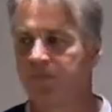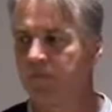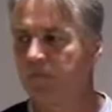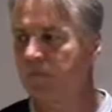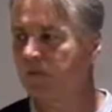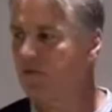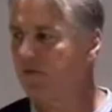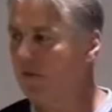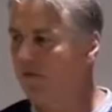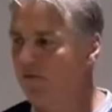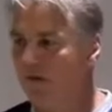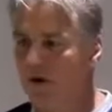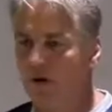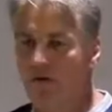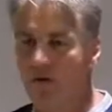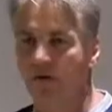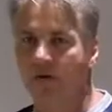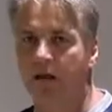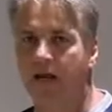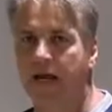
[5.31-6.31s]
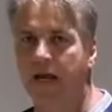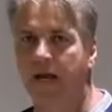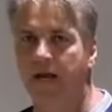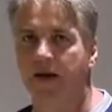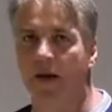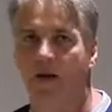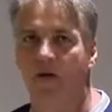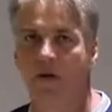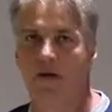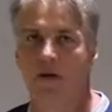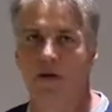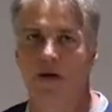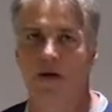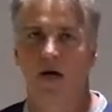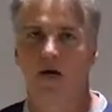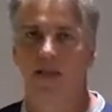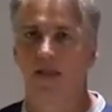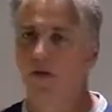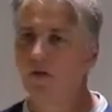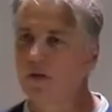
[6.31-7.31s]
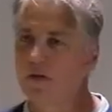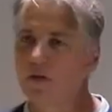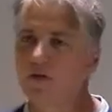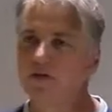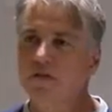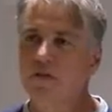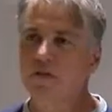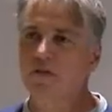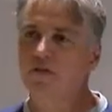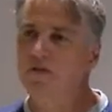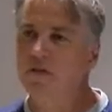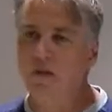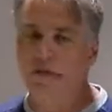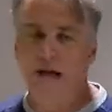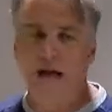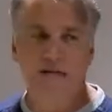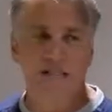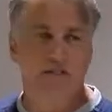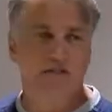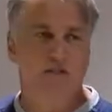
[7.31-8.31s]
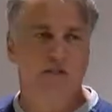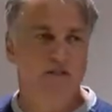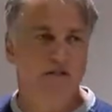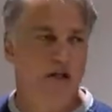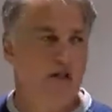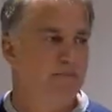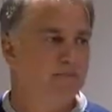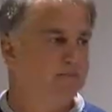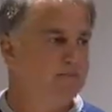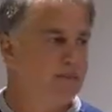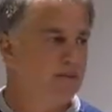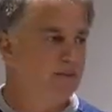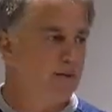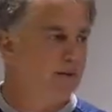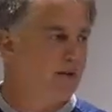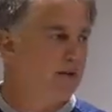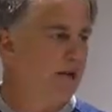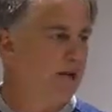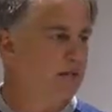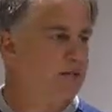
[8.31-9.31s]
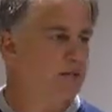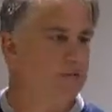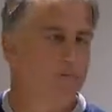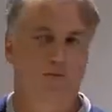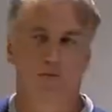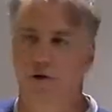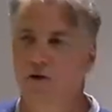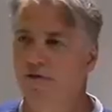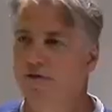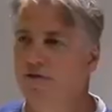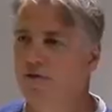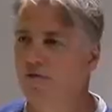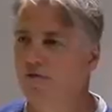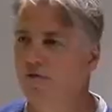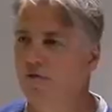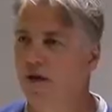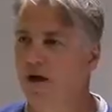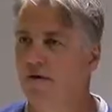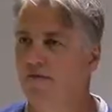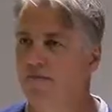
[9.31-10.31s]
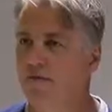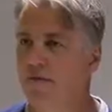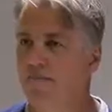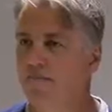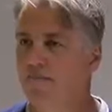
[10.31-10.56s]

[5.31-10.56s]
So you have one other little handout. And then we'll use the last of our time to maybe answer some questions if you have them.